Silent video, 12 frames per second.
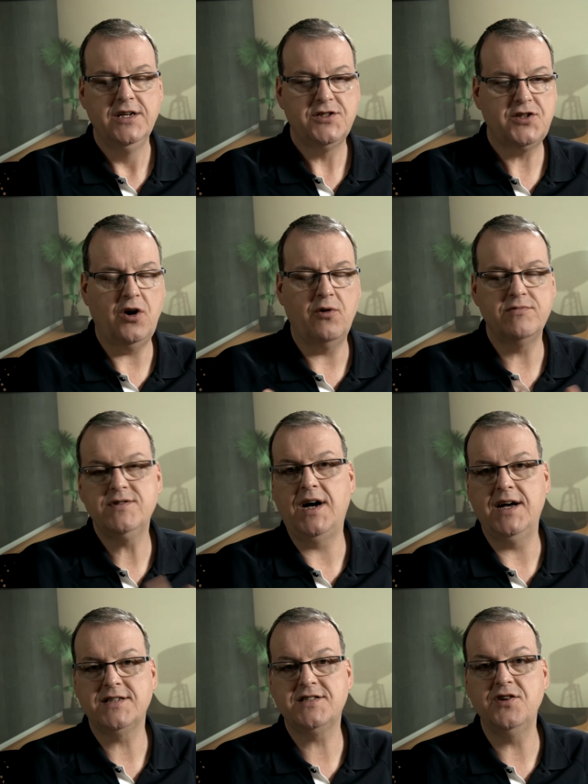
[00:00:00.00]
So
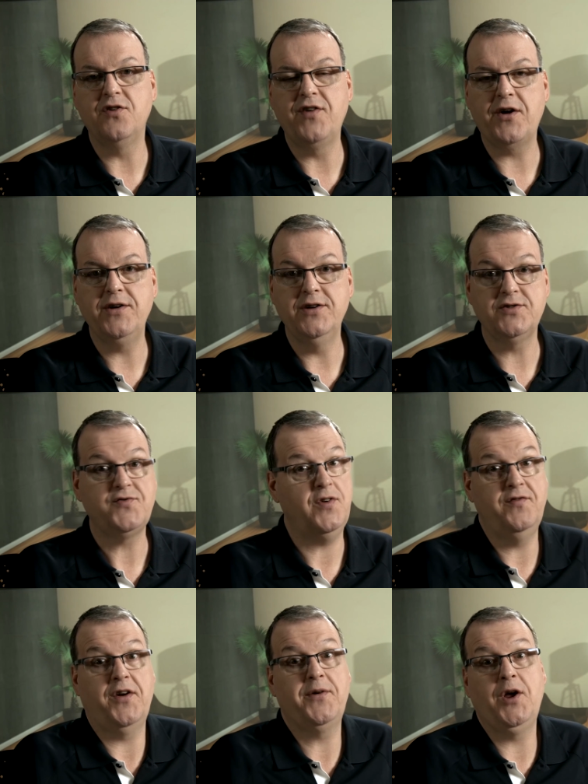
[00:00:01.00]
uh, still very
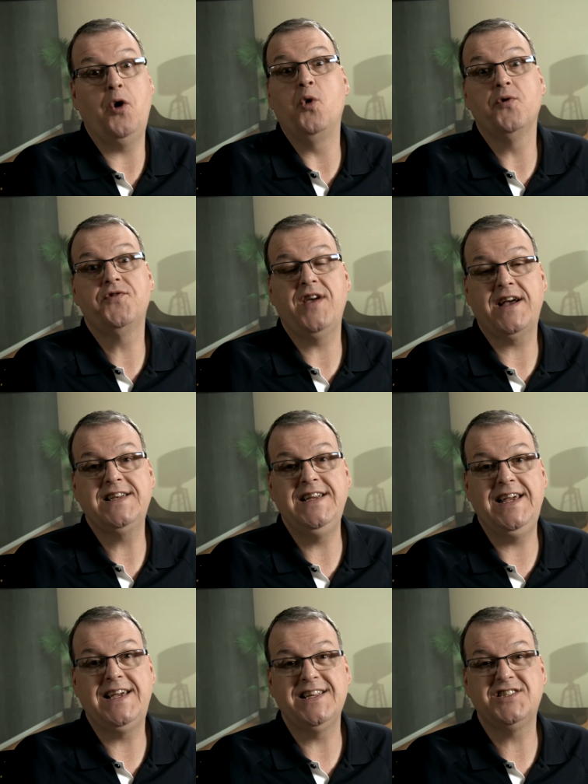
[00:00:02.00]
useful, very old
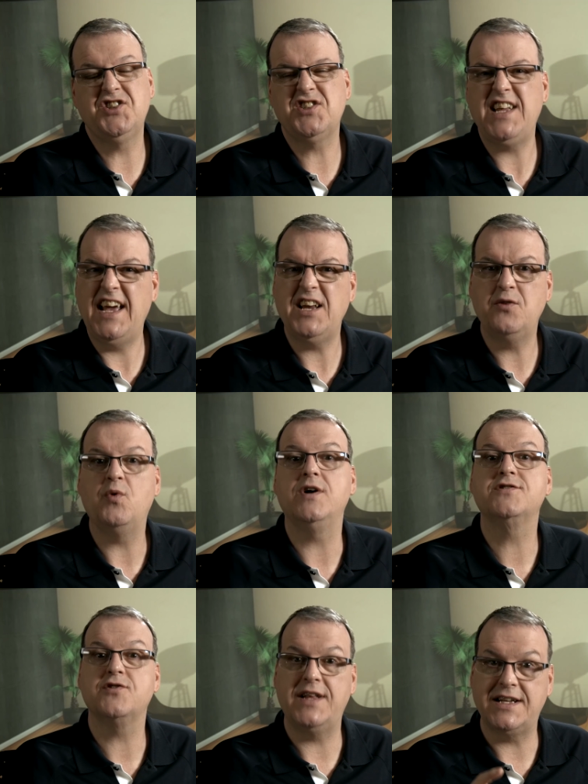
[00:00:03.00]
technique. It's just a hidden
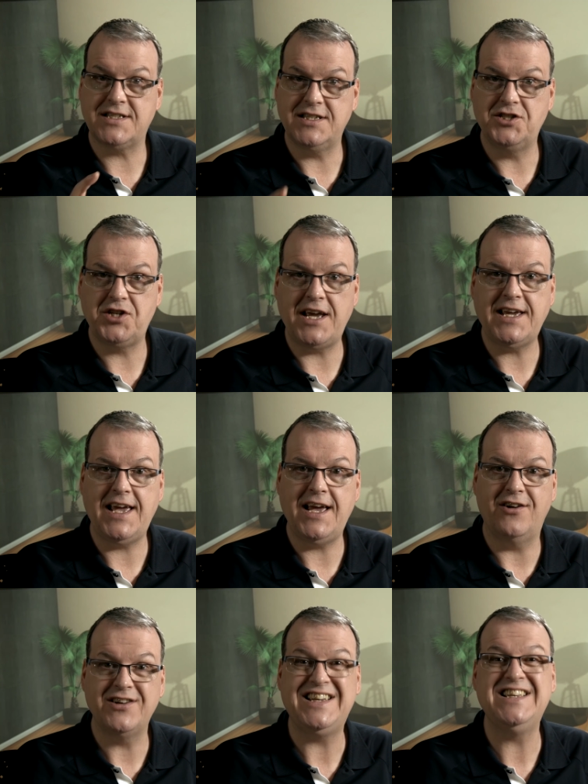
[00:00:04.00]
one. So that's the
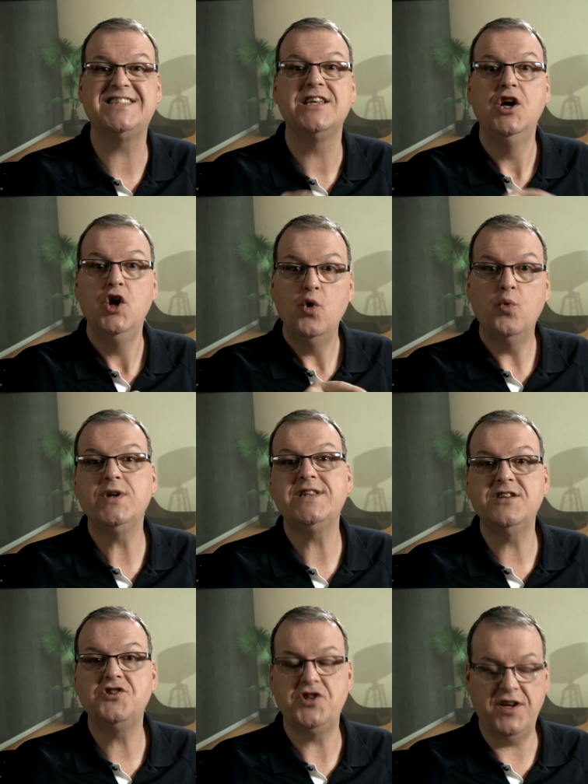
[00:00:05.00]
JKL keys with
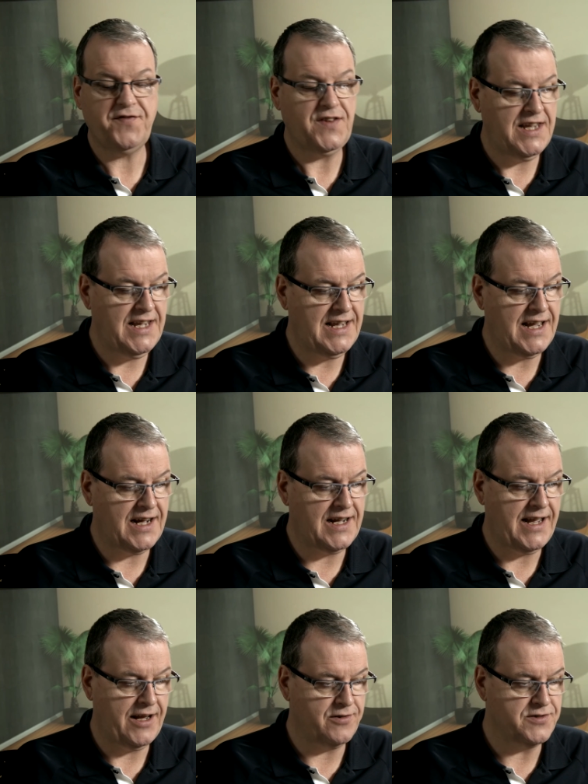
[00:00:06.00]
the shift key uh,
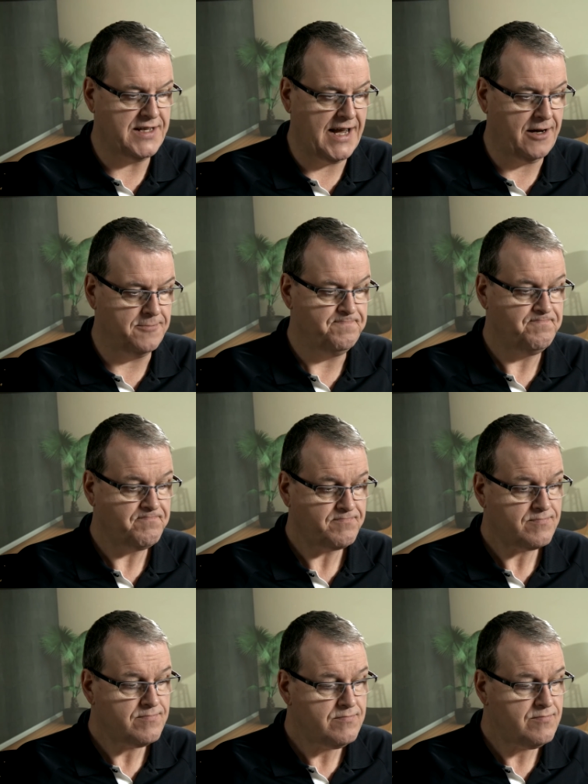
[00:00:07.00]
held down.
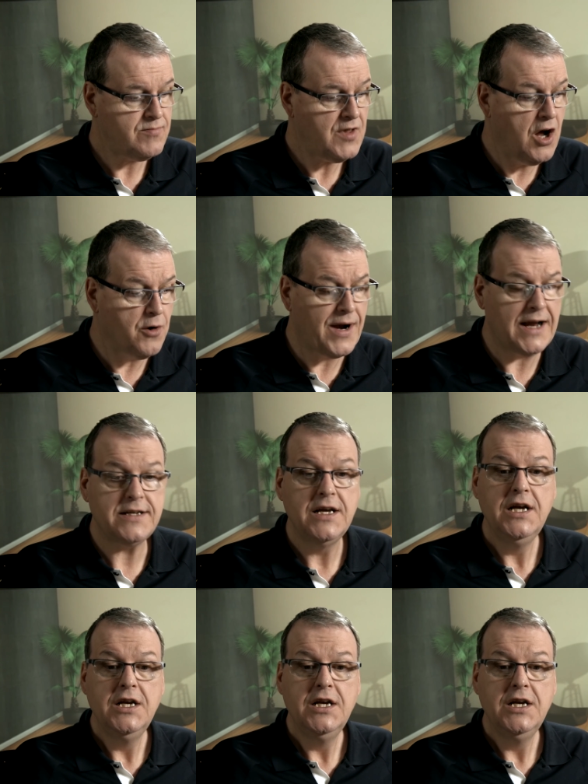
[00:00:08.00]
All right,